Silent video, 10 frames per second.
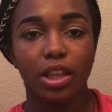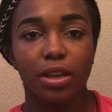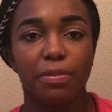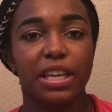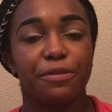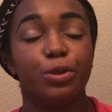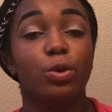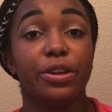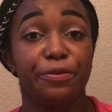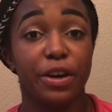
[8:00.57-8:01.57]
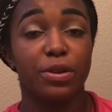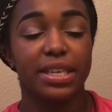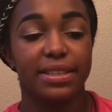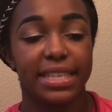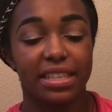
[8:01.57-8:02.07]
But if you want to
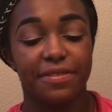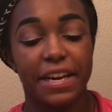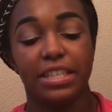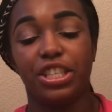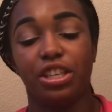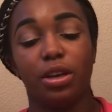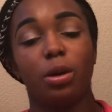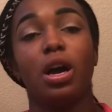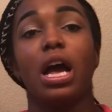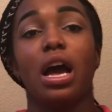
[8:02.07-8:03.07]
focus, that's fine too.